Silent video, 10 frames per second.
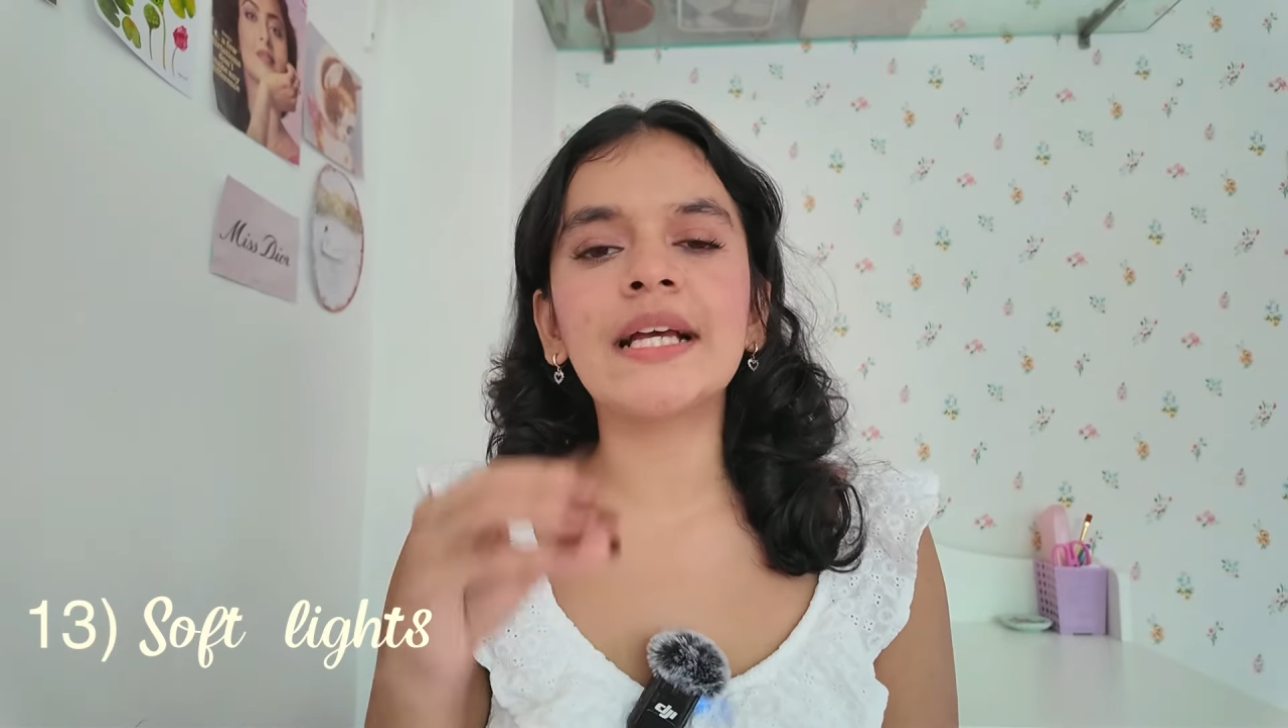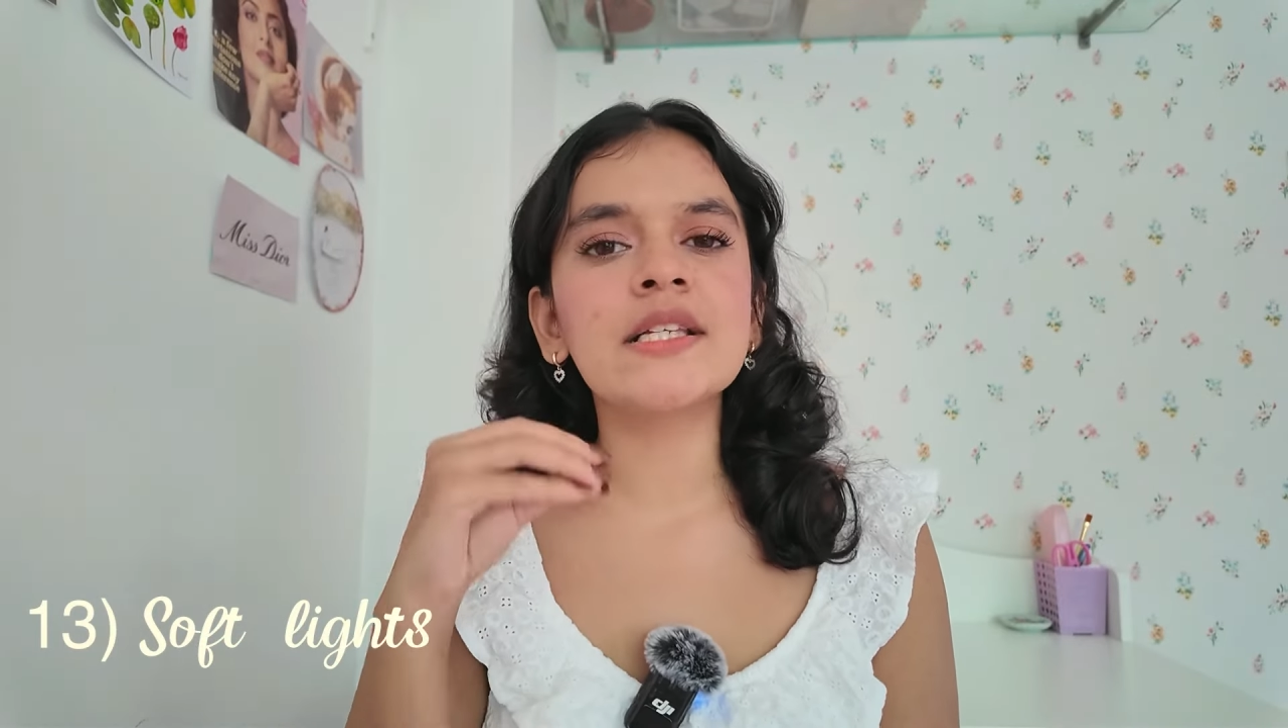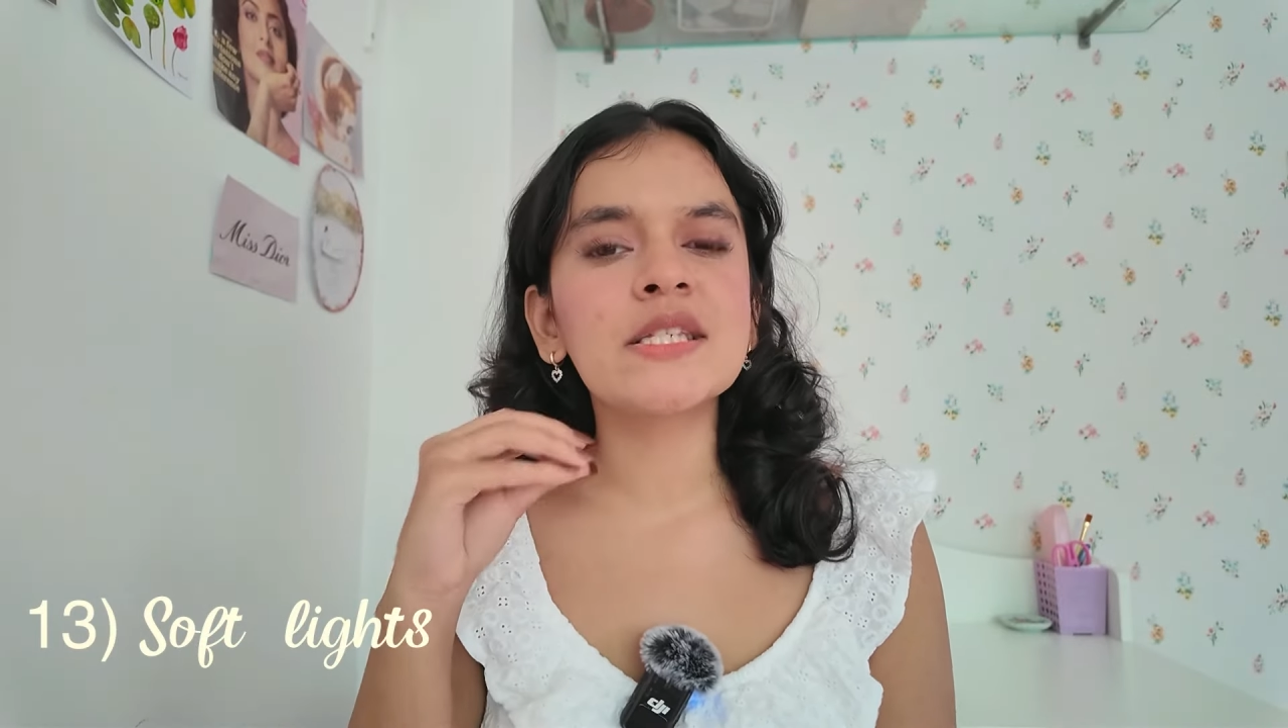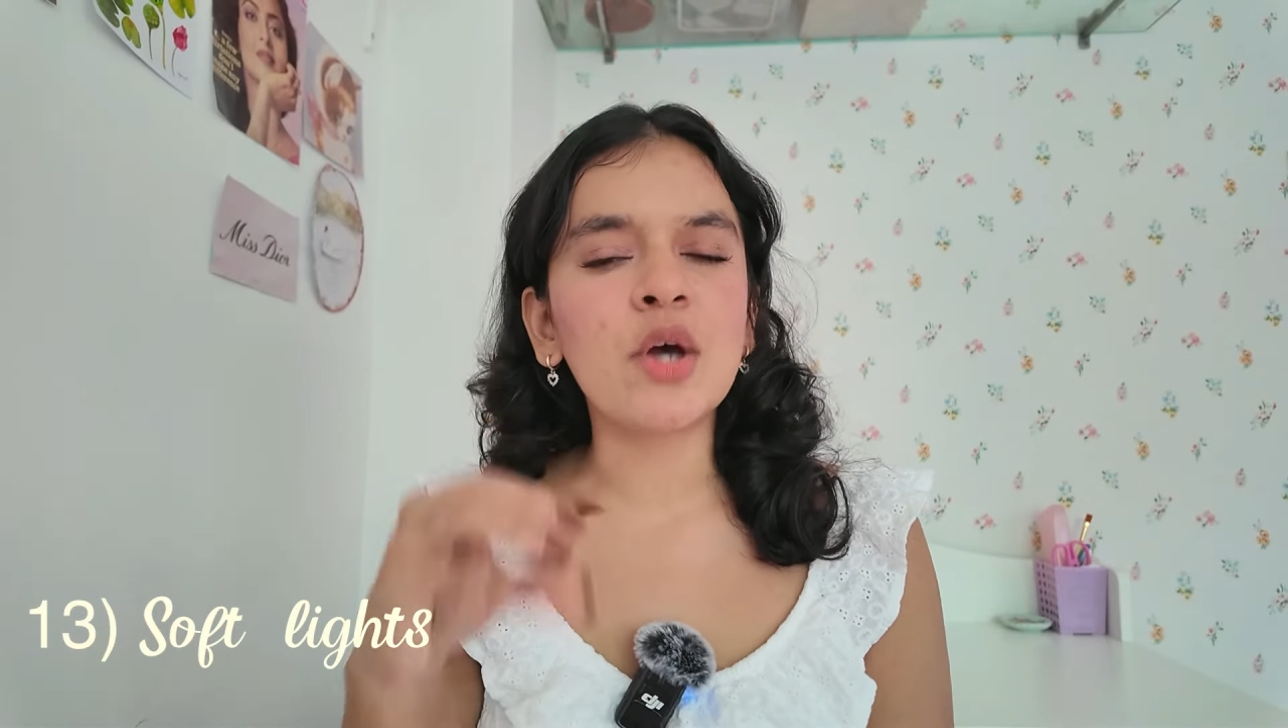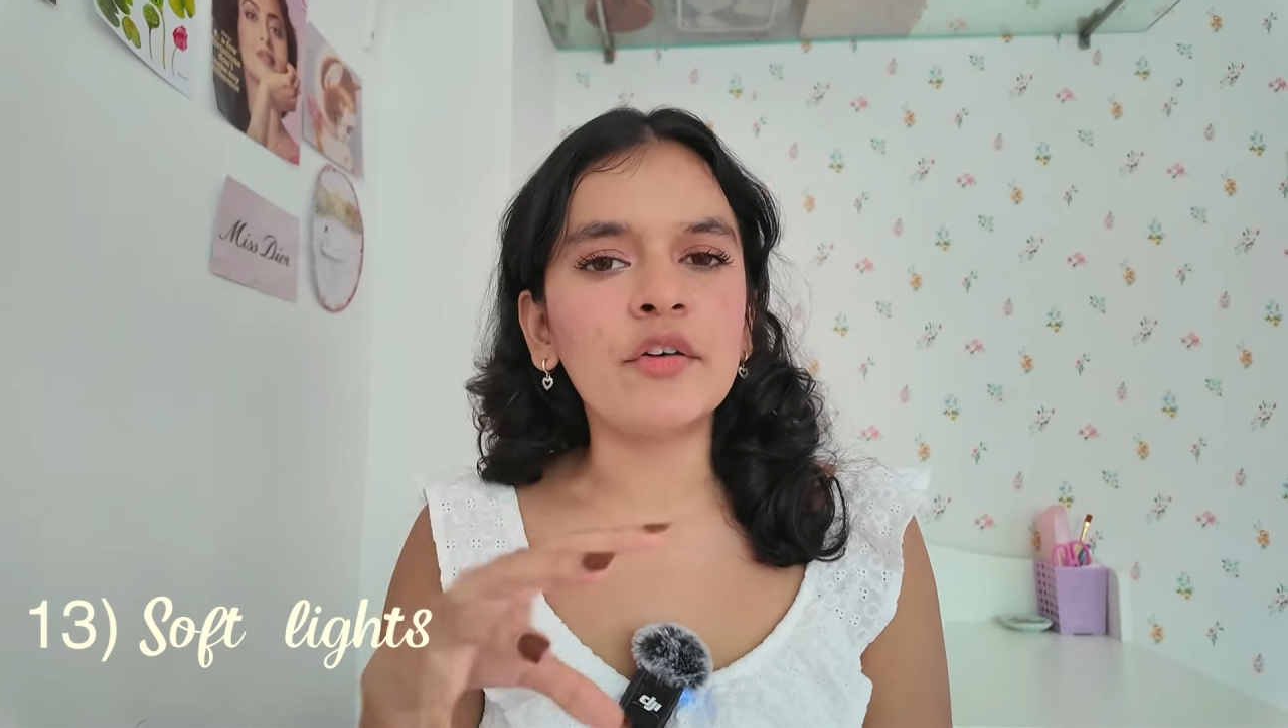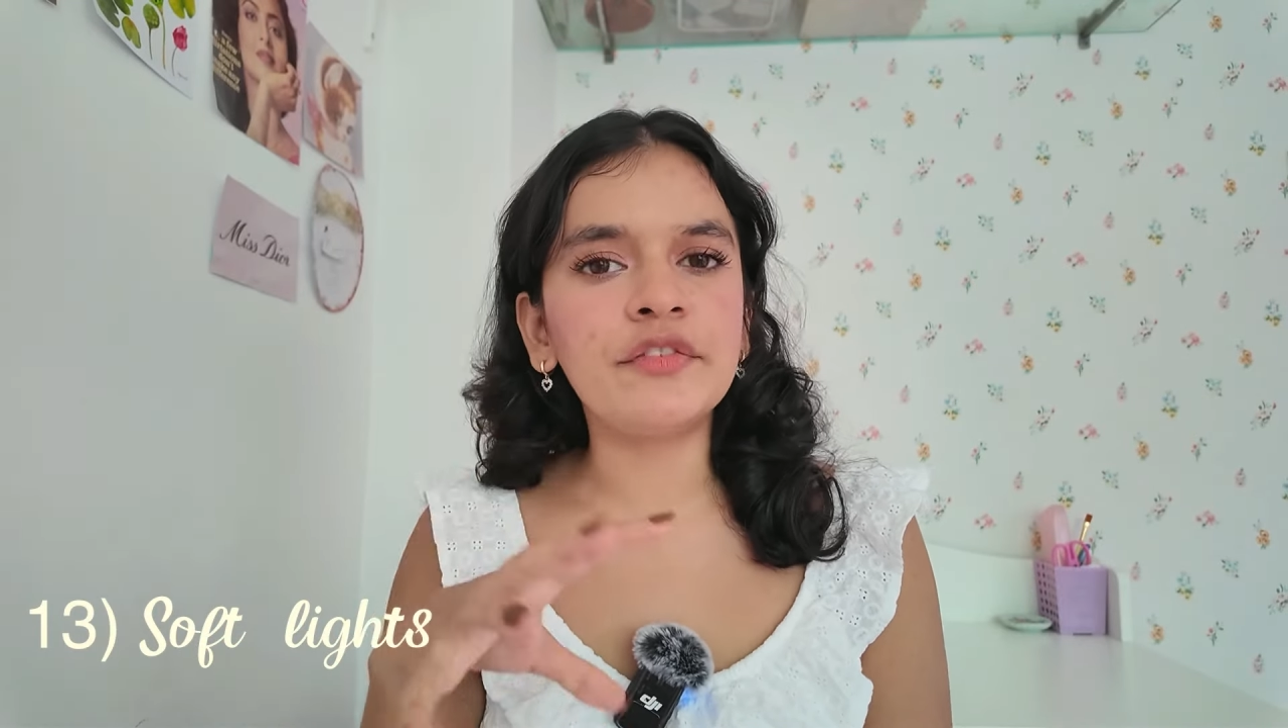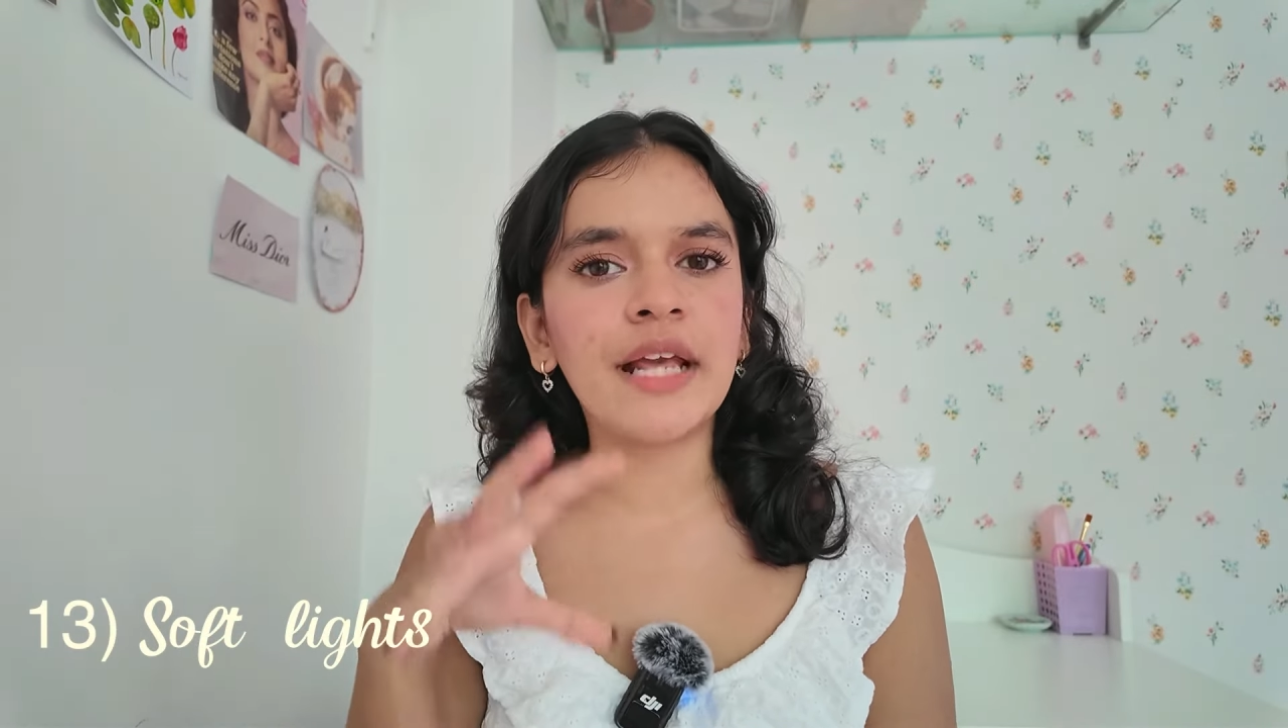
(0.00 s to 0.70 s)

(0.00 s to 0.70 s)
like a soft